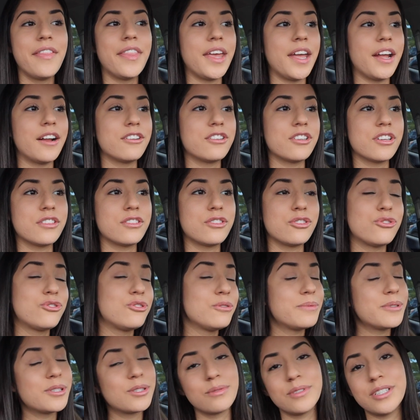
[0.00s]
they're just
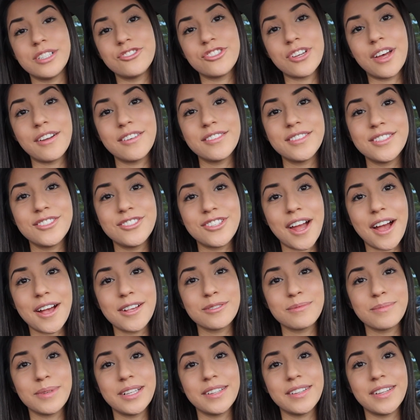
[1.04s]
super sweet. Shout out to
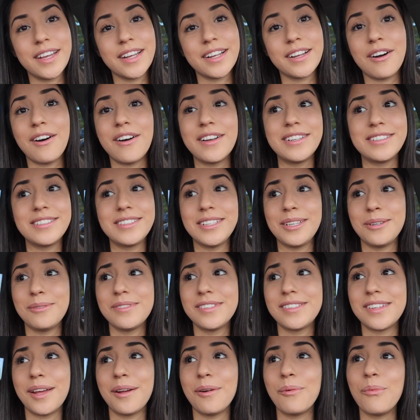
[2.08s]
Jasmine. Like, honestly, it
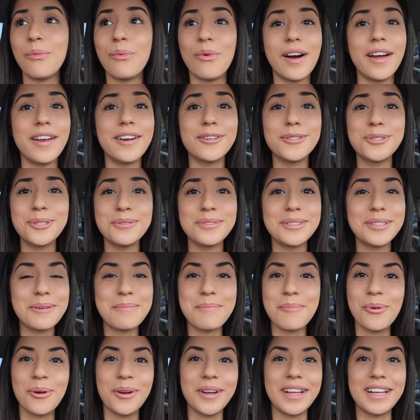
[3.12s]
was like 1 or 2 in the
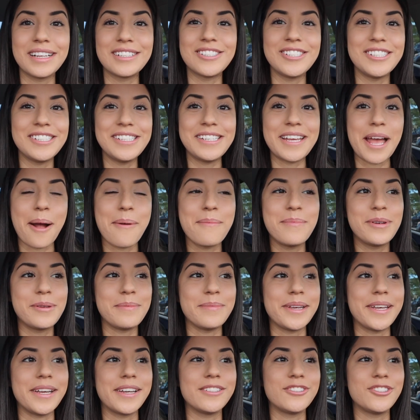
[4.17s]
morning, she DM'd
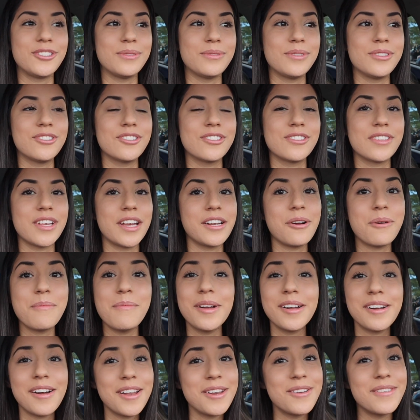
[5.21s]
me and she was just like, oh
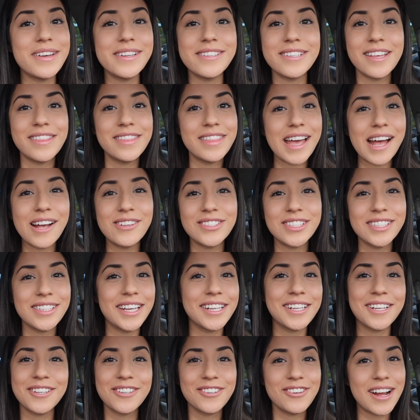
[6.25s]
my god, you hit 10,000,
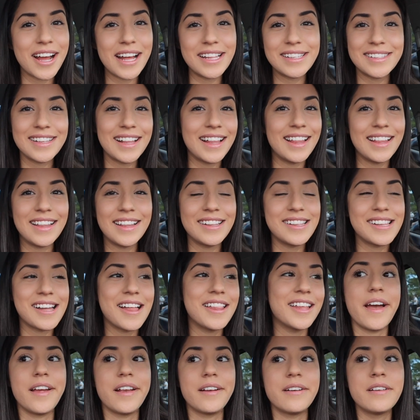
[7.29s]
like congrats, la, la,
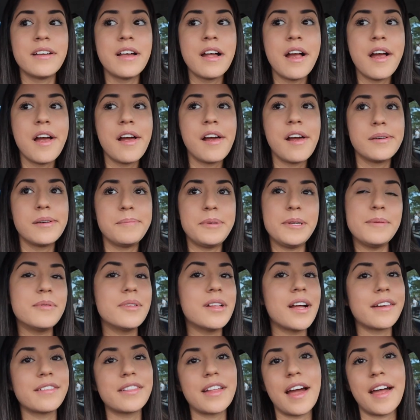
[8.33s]
la. And people
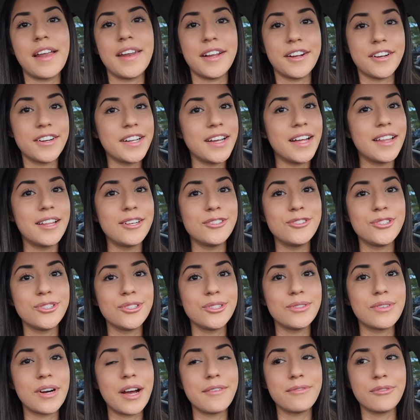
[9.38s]
like that. Ariella
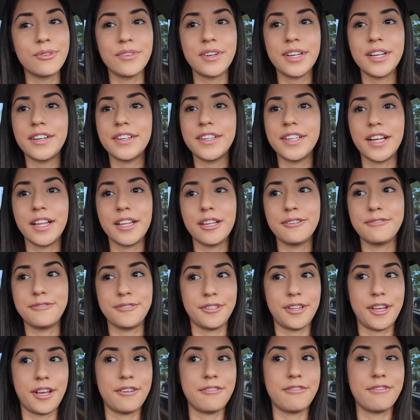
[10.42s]
too. I've known Ariella
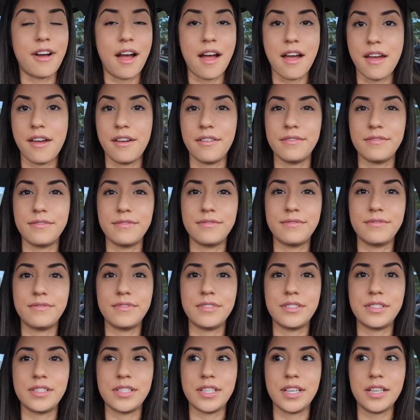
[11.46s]
for like 5,
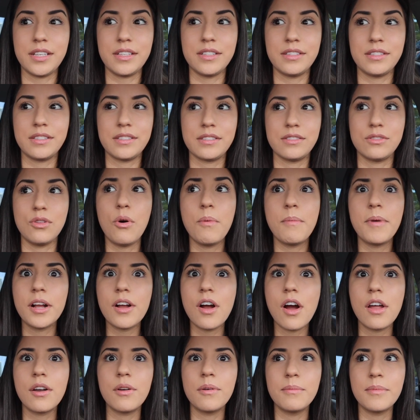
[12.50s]
6, no, my
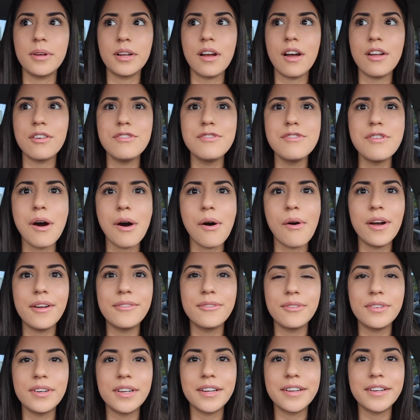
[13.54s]
god, oh my god, no,
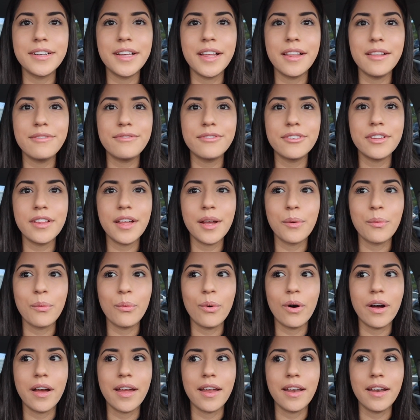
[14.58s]
I've known Ariella for like
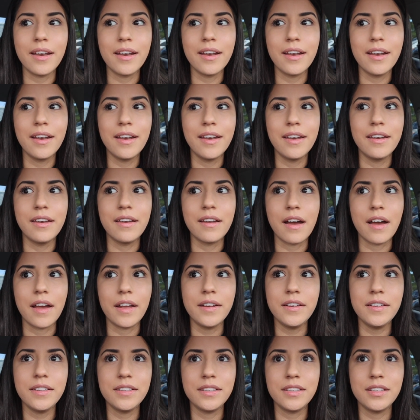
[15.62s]
what,
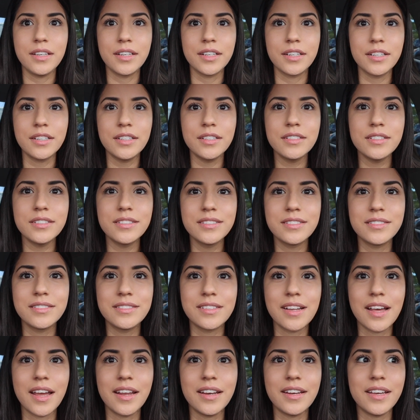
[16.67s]
9 years,
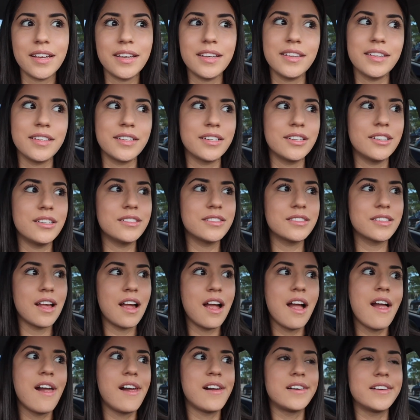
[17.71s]
9, 8 years.
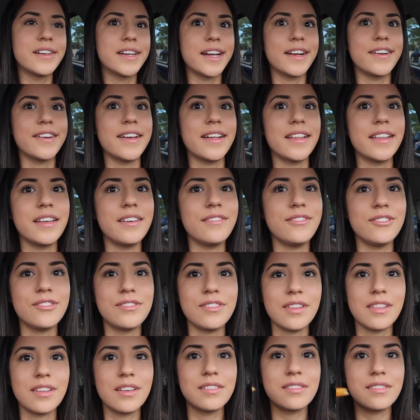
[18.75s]
Ariella, if you
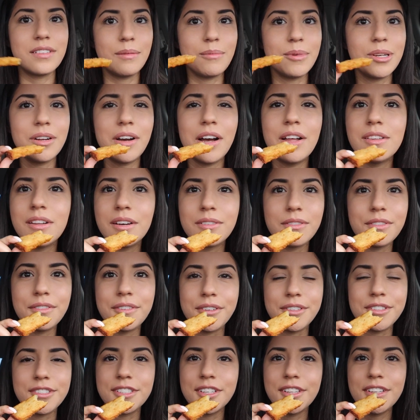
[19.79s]
see this, let me know how long we've
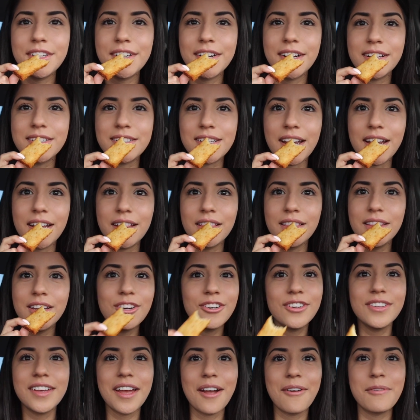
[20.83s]
known each other, because I
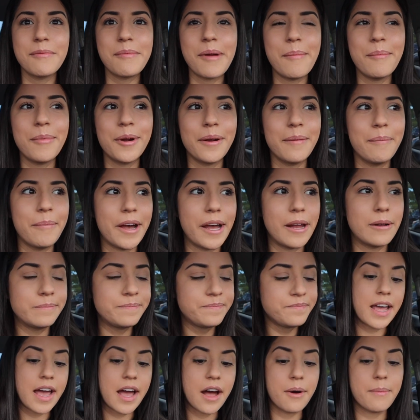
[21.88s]
literally can't remember. But
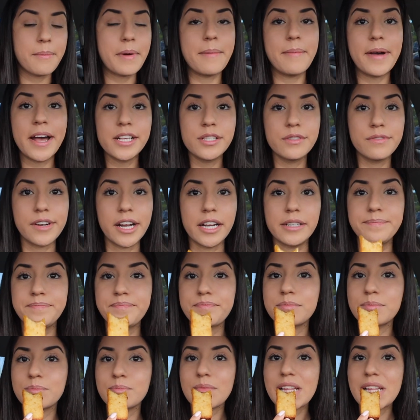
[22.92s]
now my best friend,